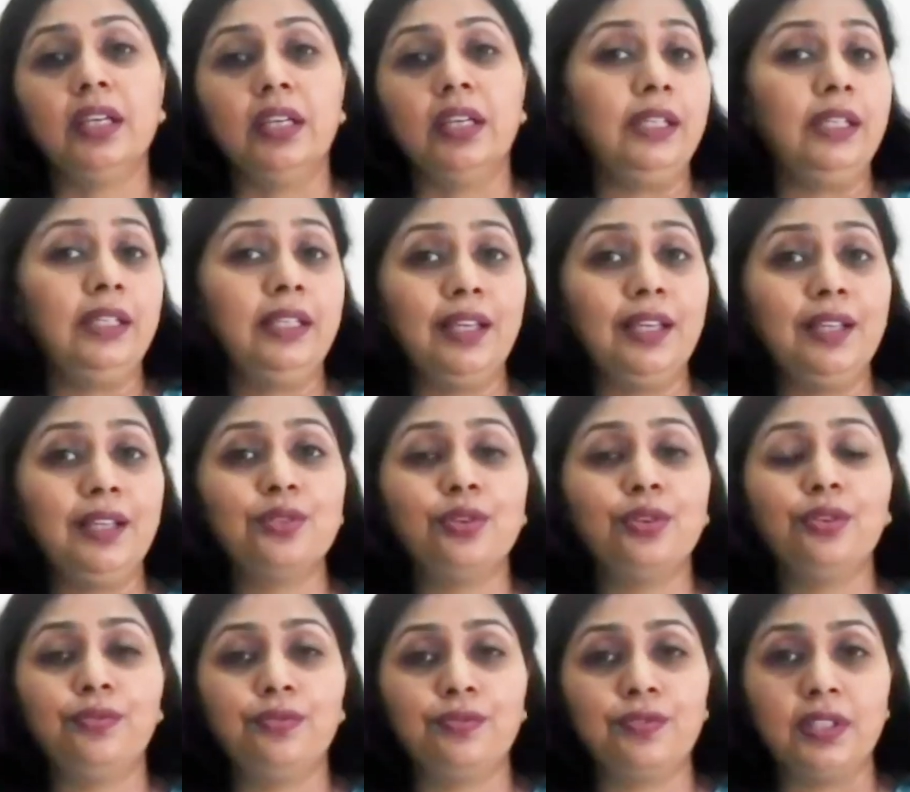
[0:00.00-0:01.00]
in case
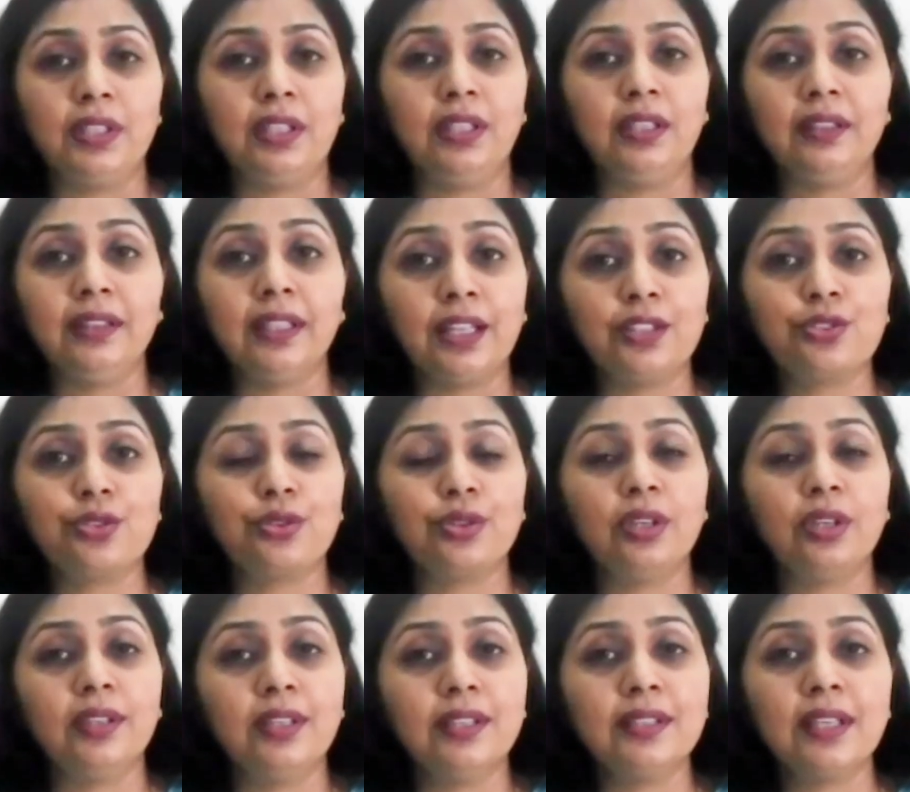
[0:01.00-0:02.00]
of, say,
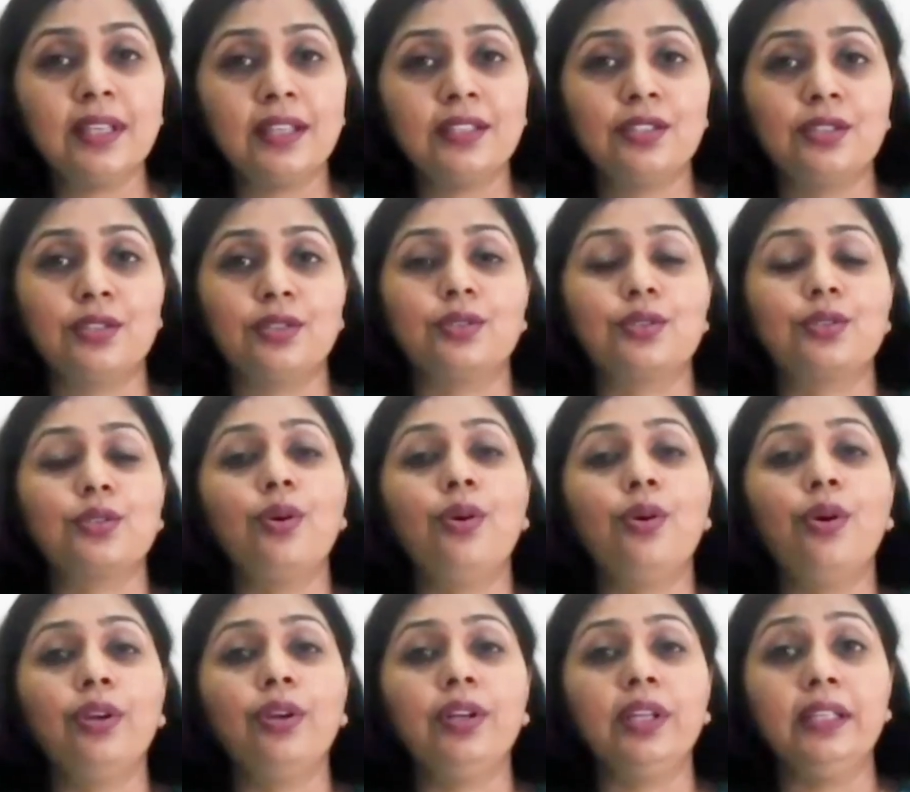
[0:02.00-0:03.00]
natural disasters
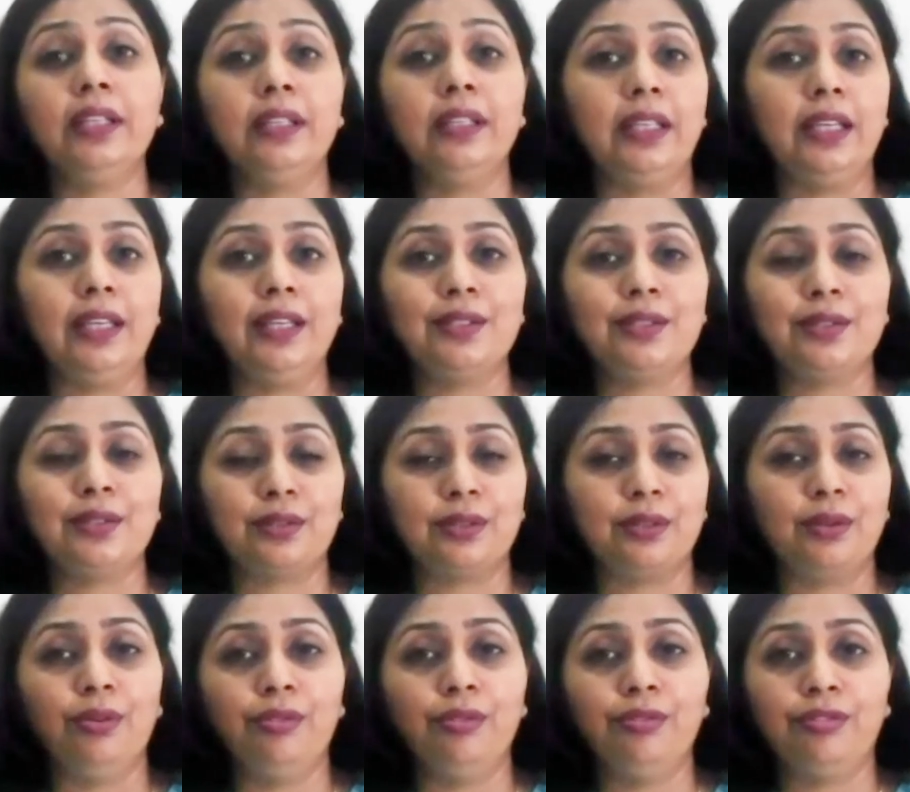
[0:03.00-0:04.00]
or in case
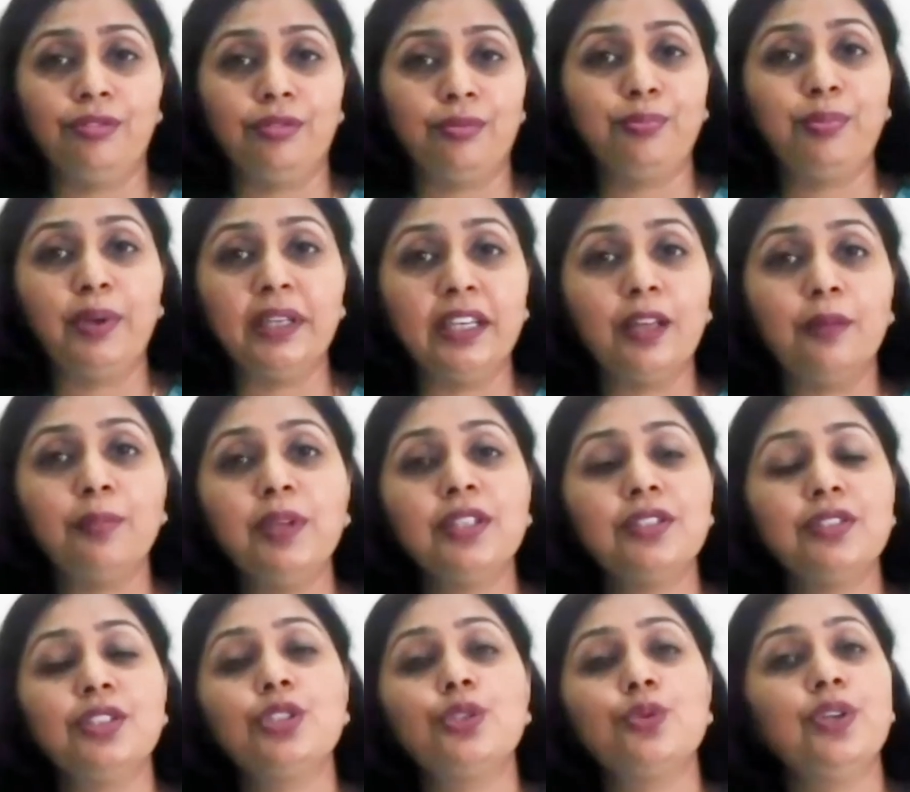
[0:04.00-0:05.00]
of pandemic
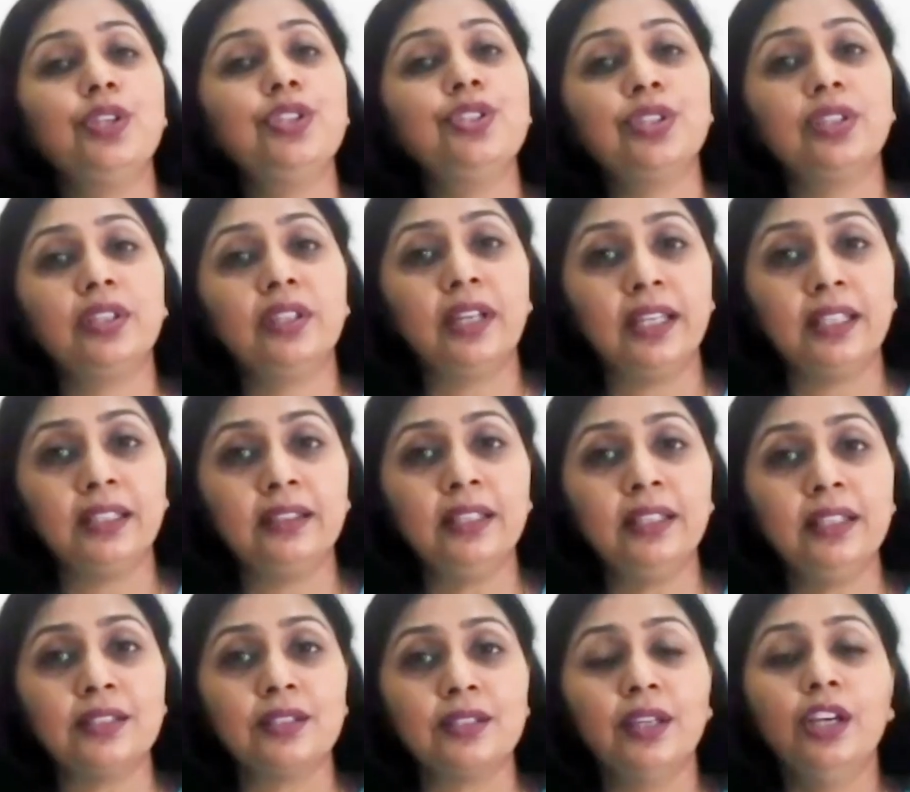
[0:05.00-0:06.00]
situation like
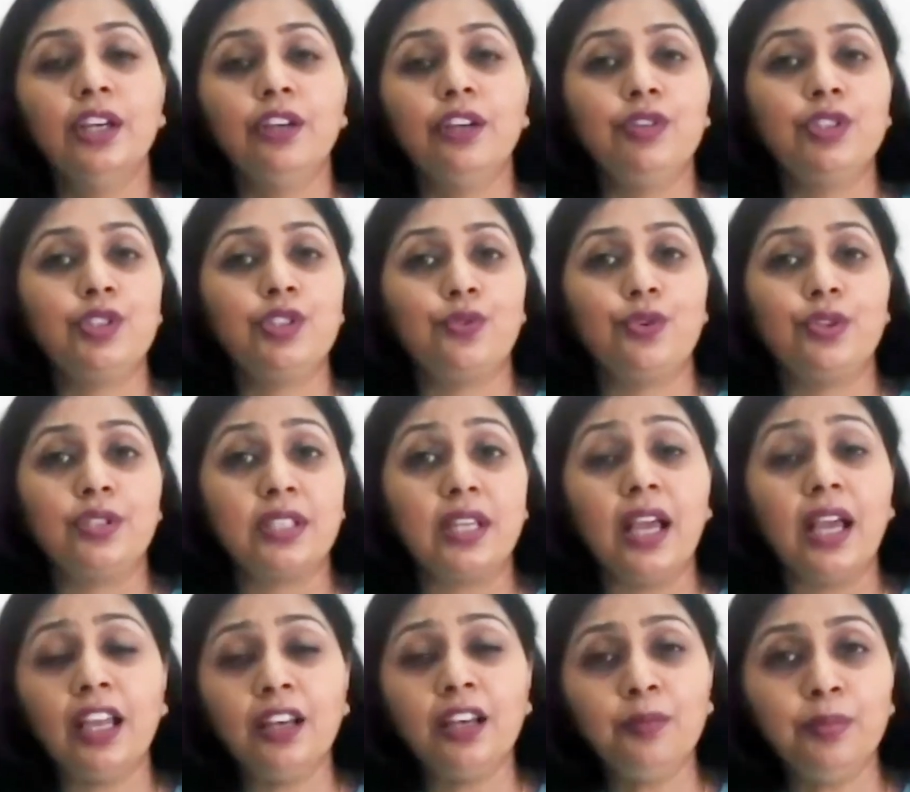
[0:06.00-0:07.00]
this, which was
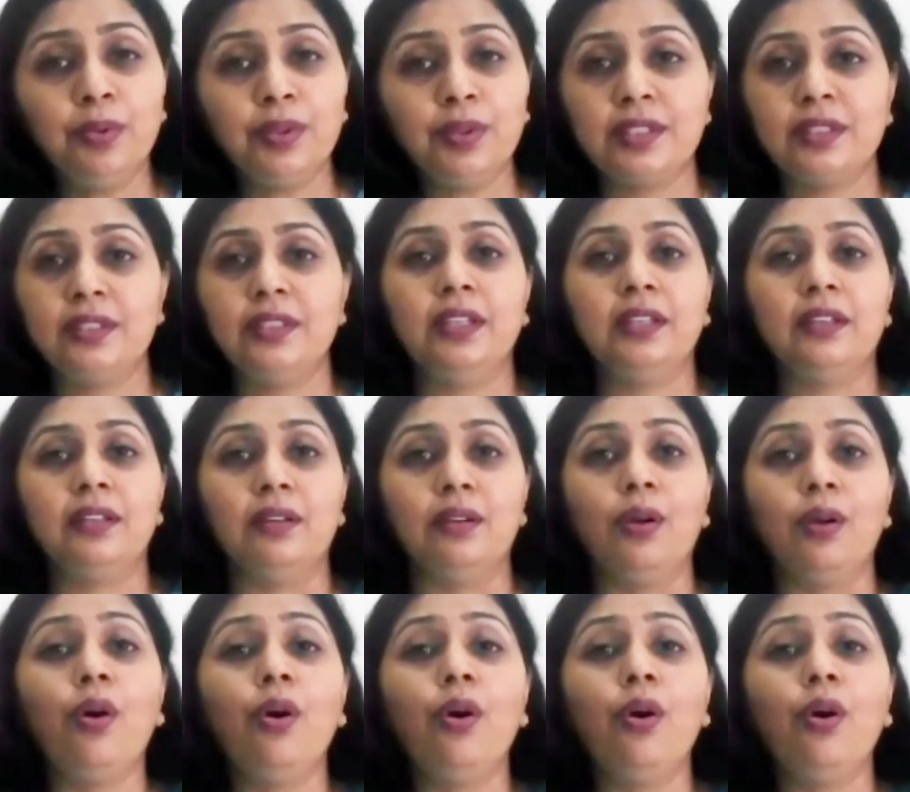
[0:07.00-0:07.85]
unprecedented,